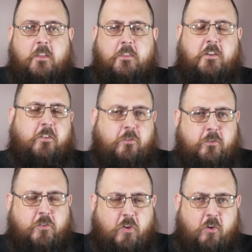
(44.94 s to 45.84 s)
The
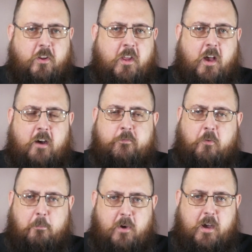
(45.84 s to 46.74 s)
district attorney of
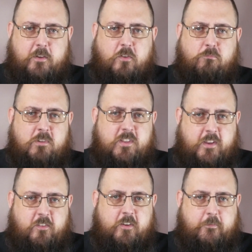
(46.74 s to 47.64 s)
Vermont released an